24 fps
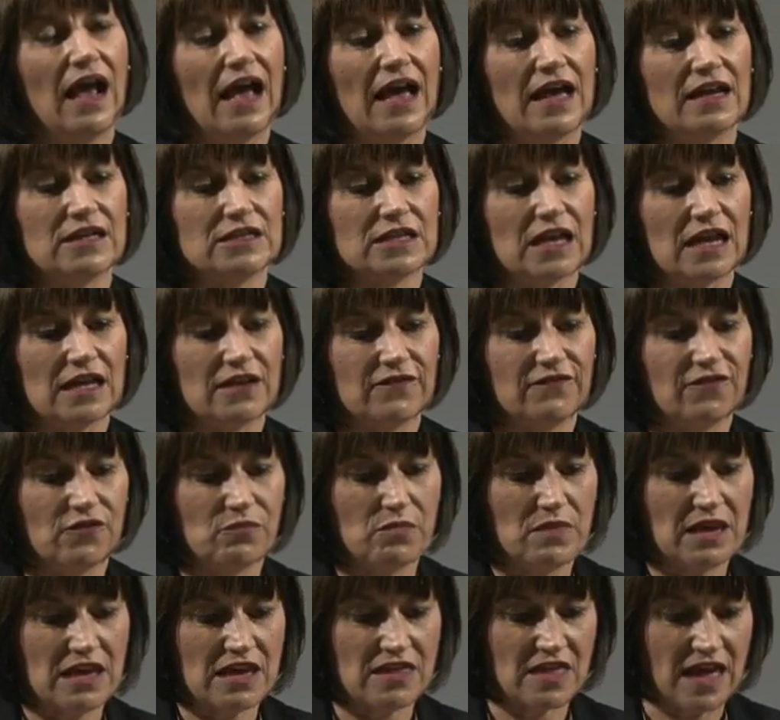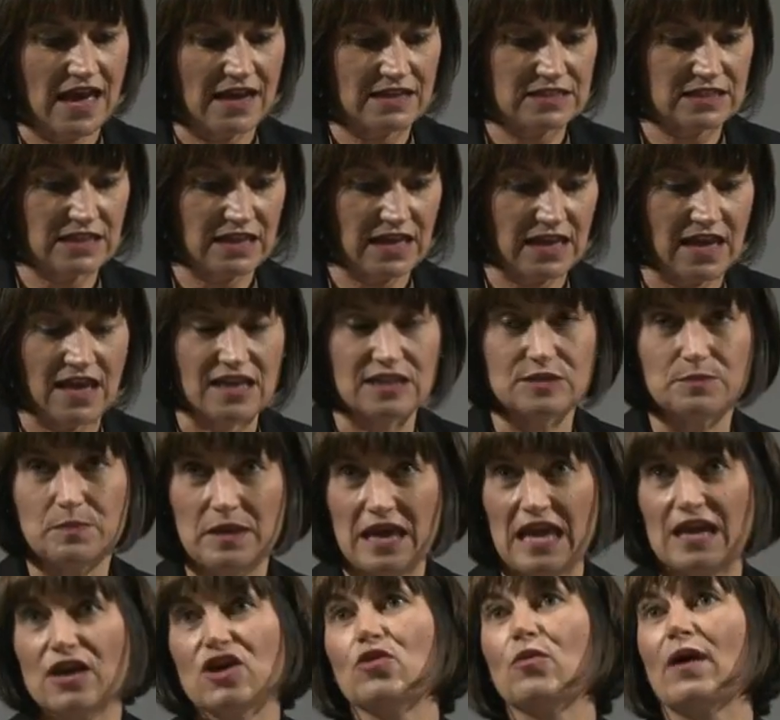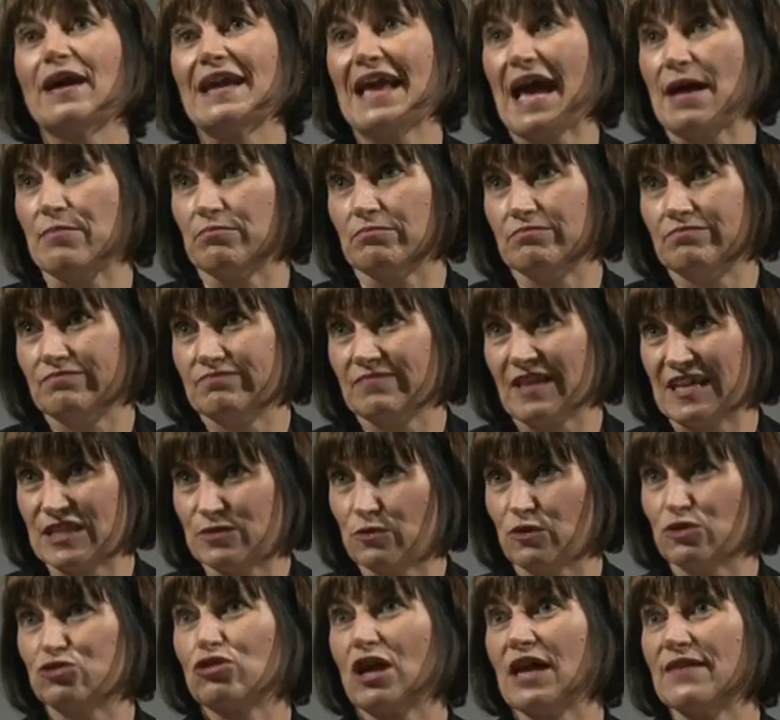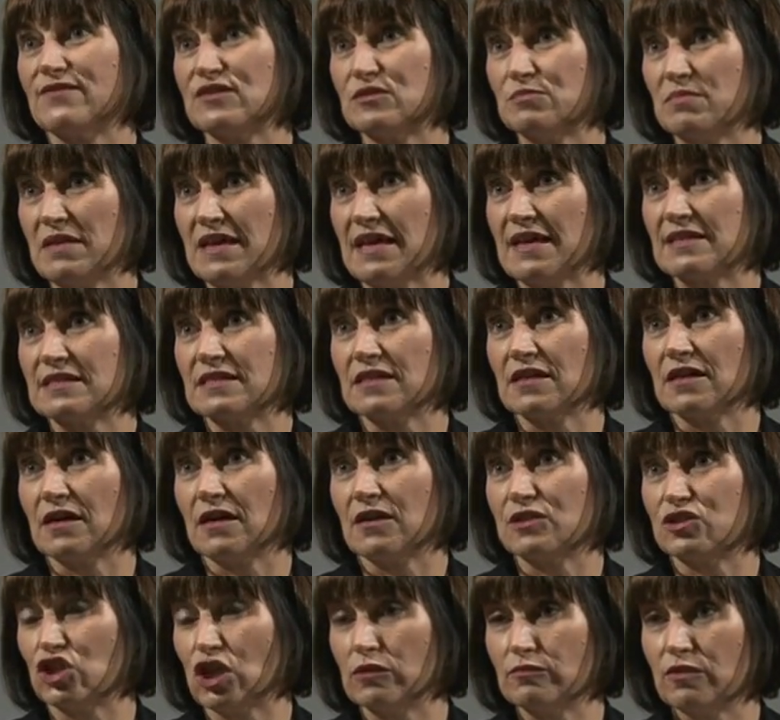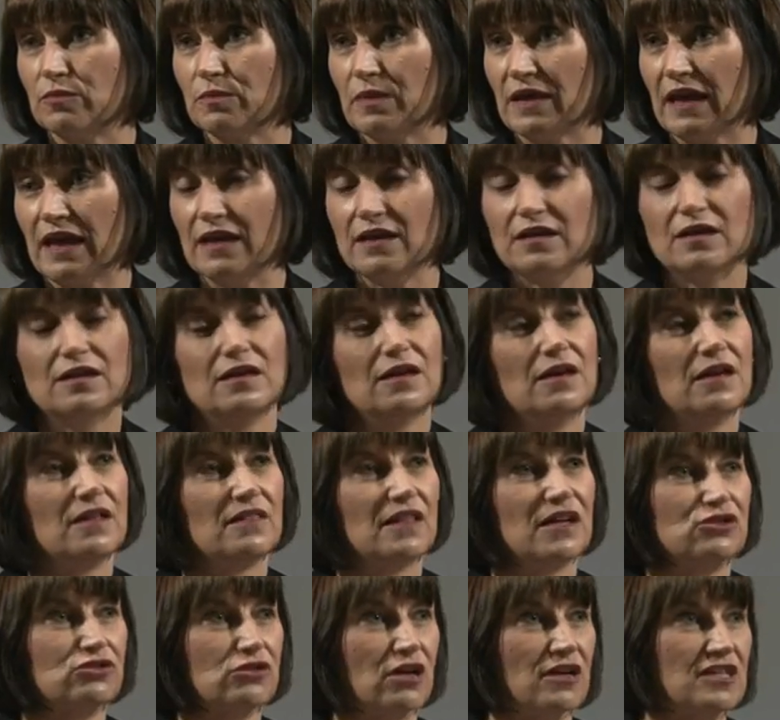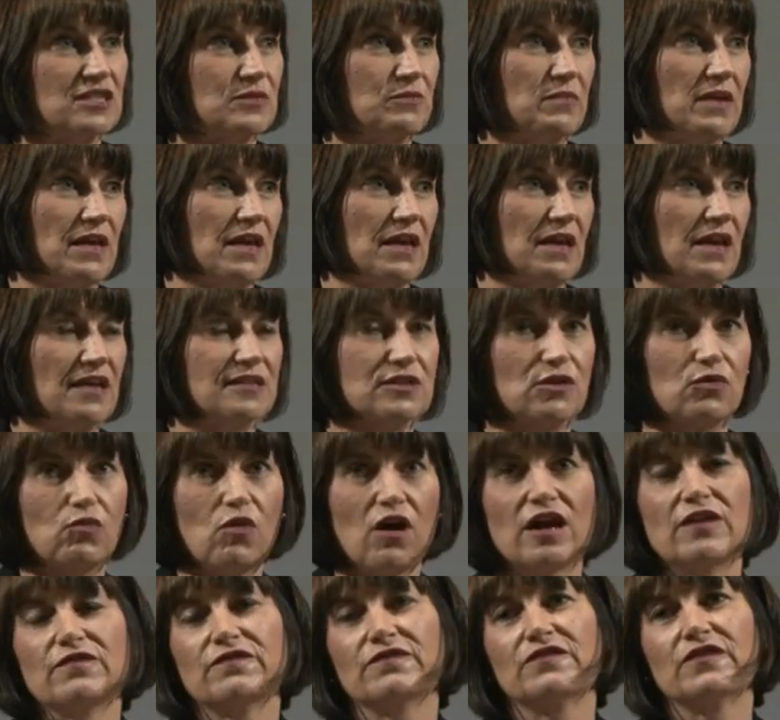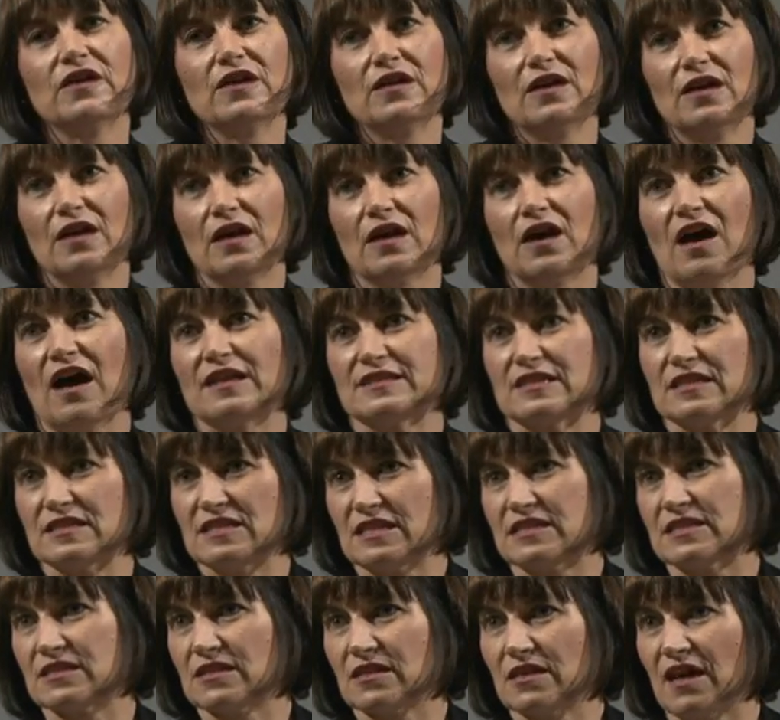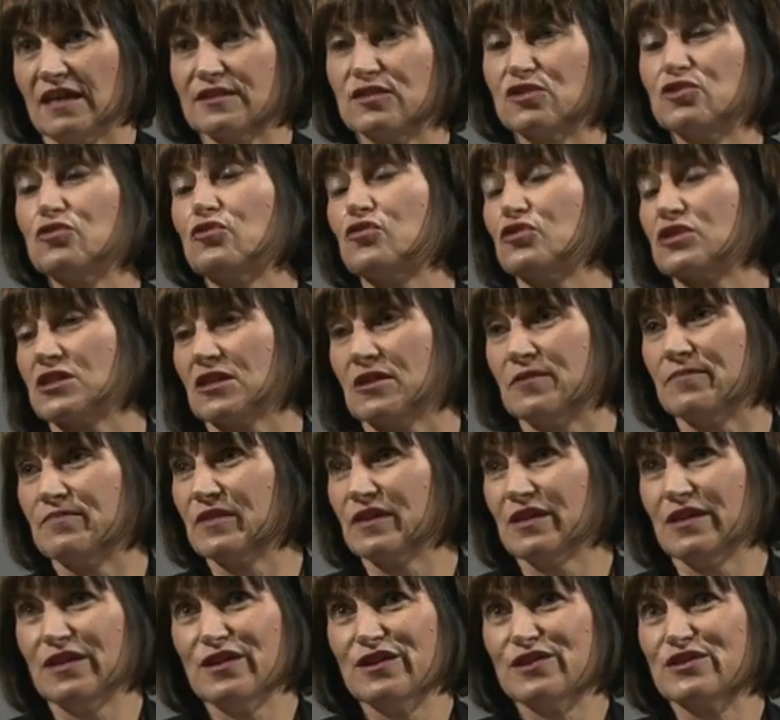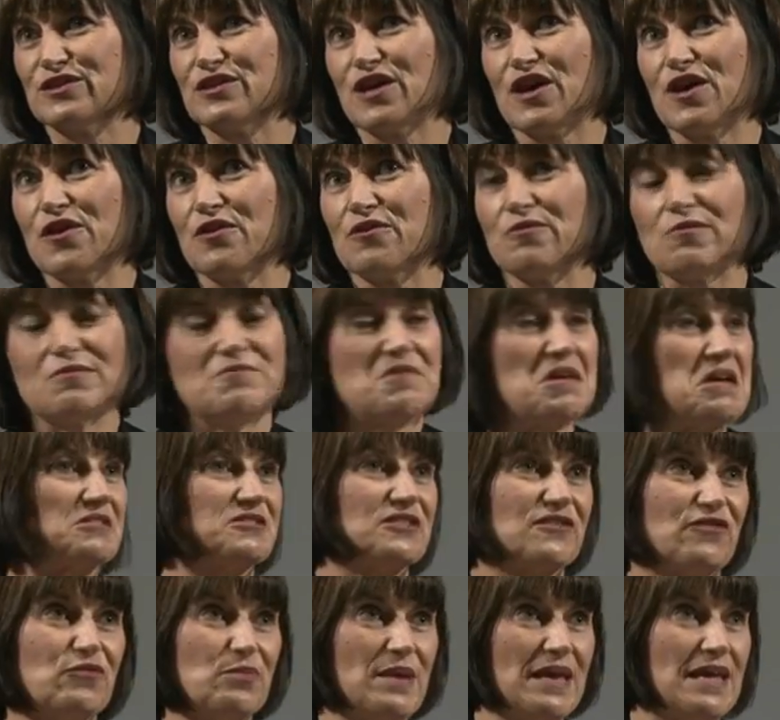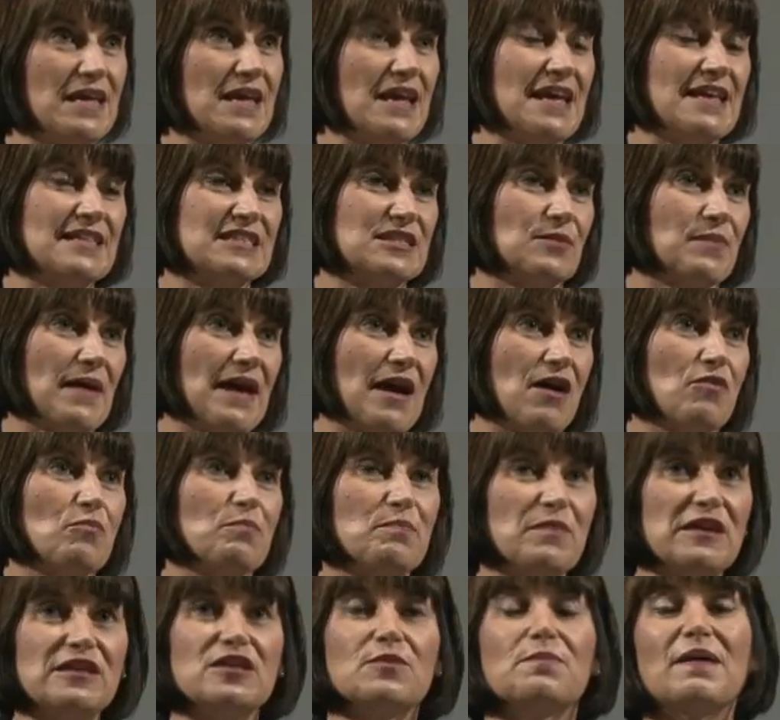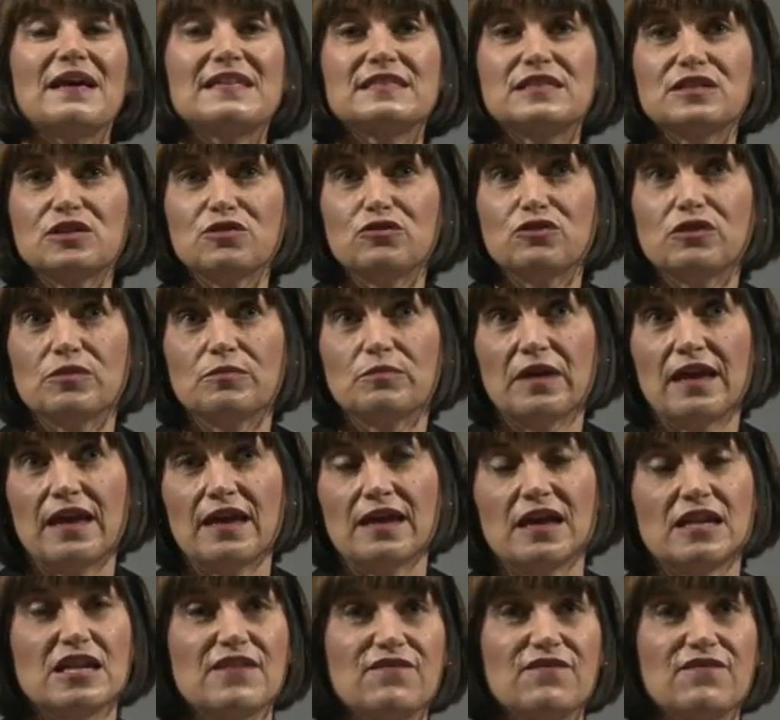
And for me, that is being who I am. That's what drives me as a human being. That drives me as a wife, as a sister, as a daughter. So for me, it's about be the best that you can be.